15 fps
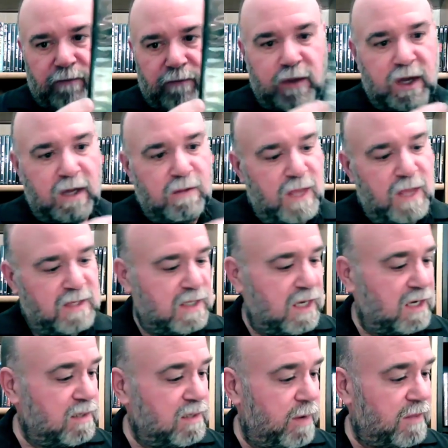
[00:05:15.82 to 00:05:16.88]
Thing that
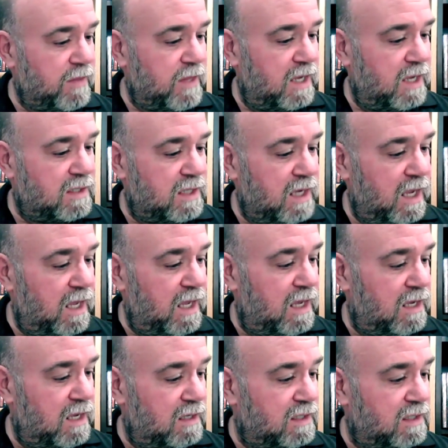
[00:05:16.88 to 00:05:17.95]
sucks about this
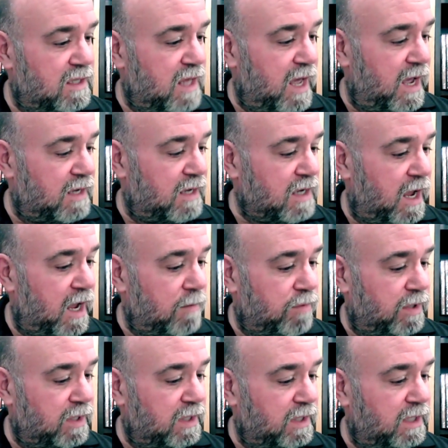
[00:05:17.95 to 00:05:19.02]
is that I
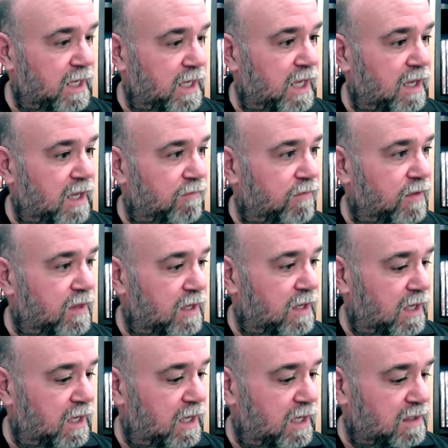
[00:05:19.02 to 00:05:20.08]
believe
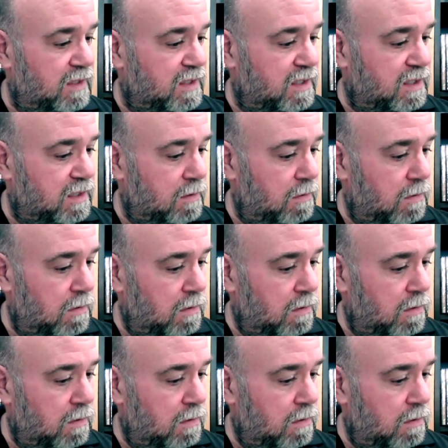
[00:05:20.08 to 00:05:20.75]
it